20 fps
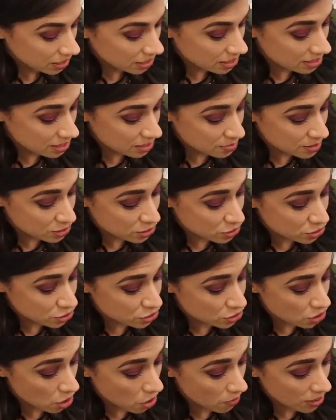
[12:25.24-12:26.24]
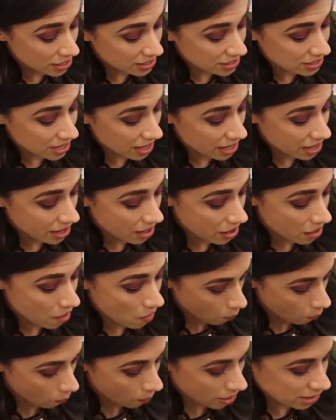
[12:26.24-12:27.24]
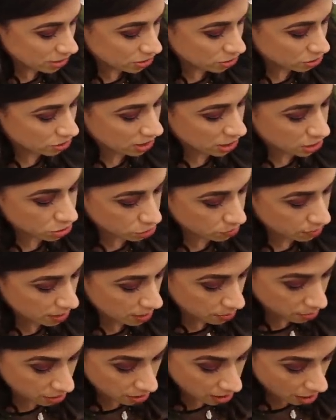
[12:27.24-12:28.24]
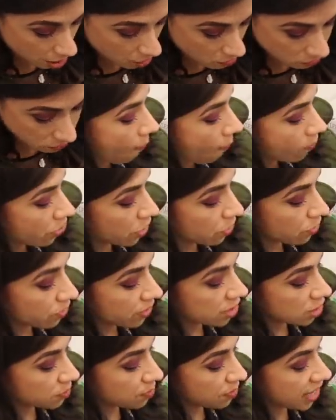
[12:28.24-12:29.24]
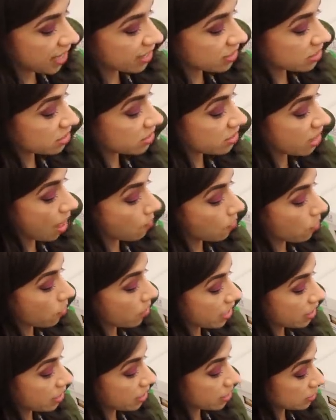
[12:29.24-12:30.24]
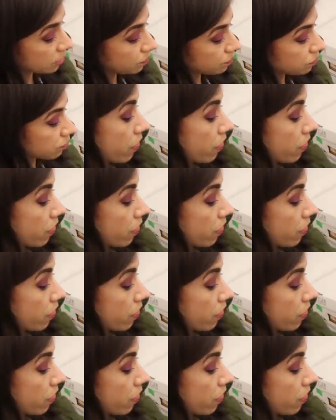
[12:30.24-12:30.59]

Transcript: He's gonna be so excited. Why is there tissue paper in it? The wrist brace that Miranda